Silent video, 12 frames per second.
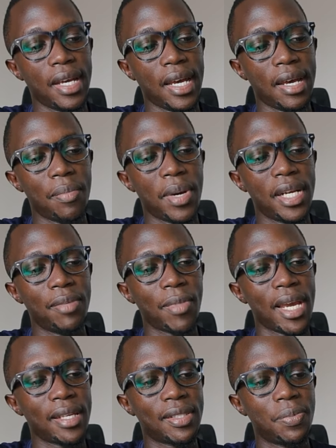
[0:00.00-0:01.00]
uh, but in
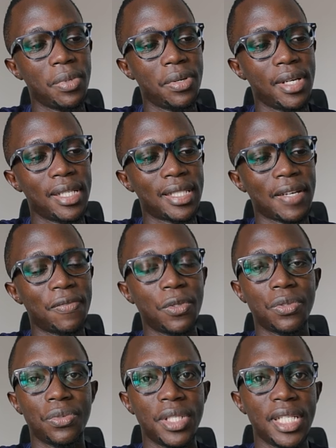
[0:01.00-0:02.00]
my experience, I've
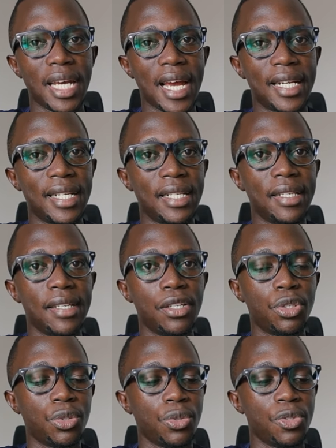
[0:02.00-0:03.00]
not really had any
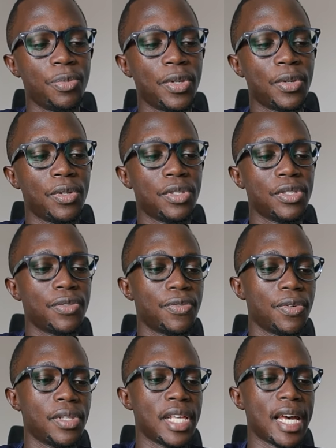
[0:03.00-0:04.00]
issues because
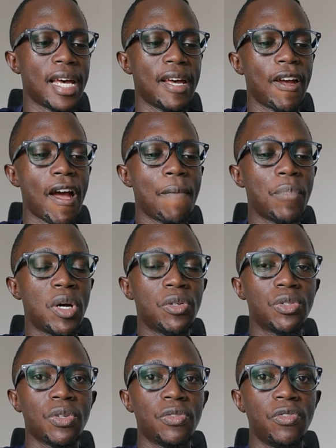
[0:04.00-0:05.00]
for the
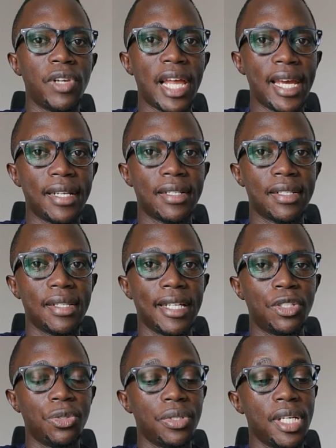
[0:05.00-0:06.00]
amount of light
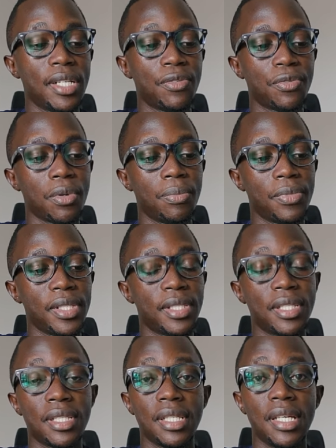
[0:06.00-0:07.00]
that you get from
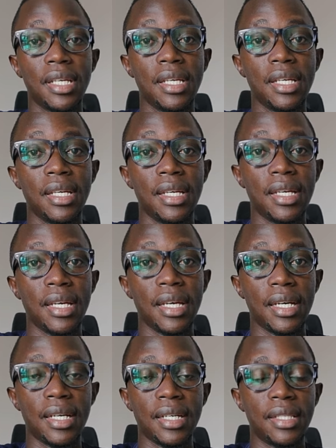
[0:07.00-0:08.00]
this
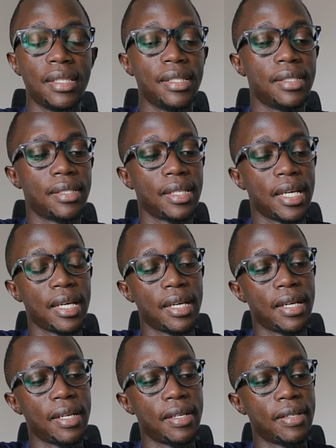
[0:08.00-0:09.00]
uh, this
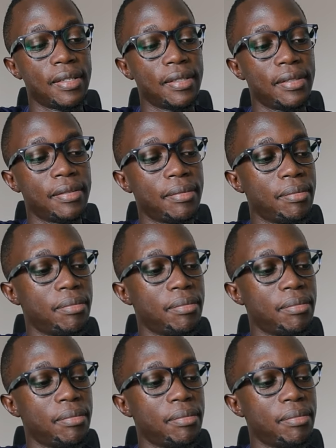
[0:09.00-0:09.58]
uh,